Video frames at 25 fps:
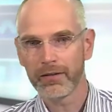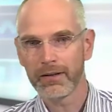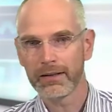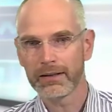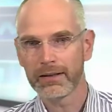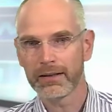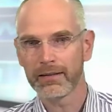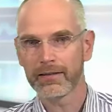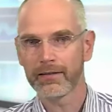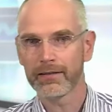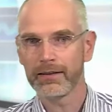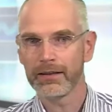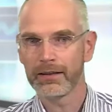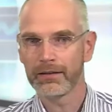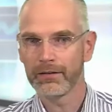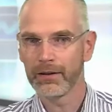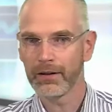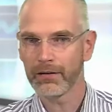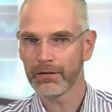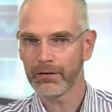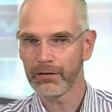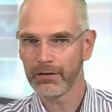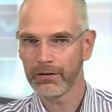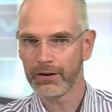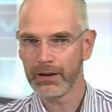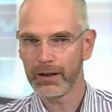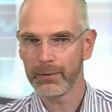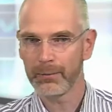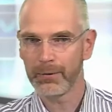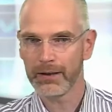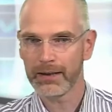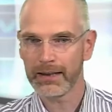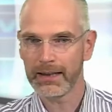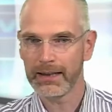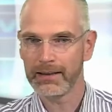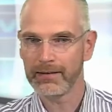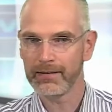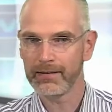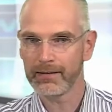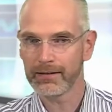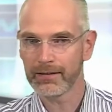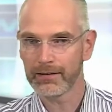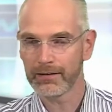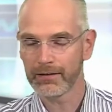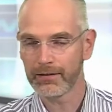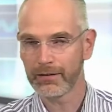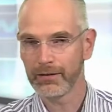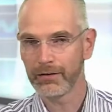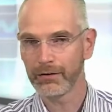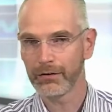and then see, does the application
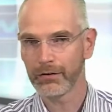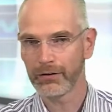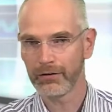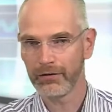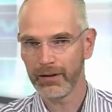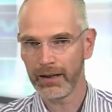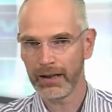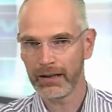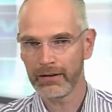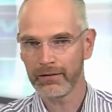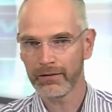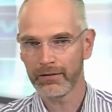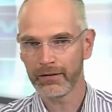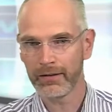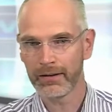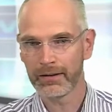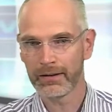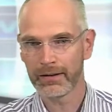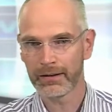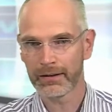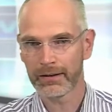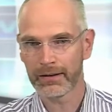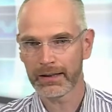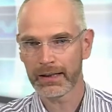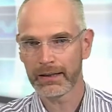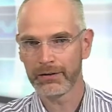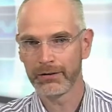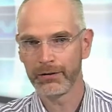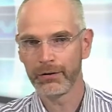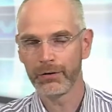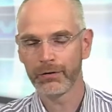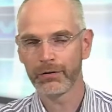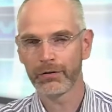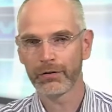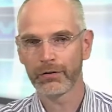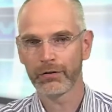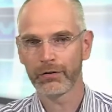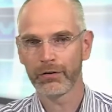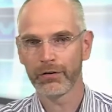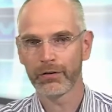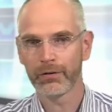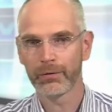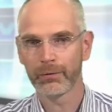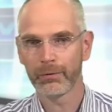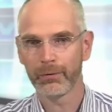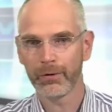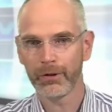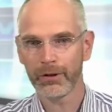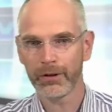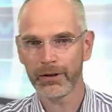still survive, and can users still
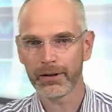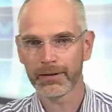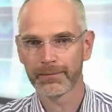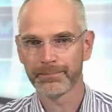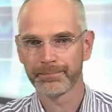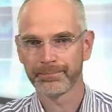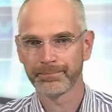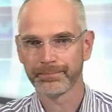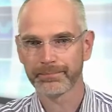work?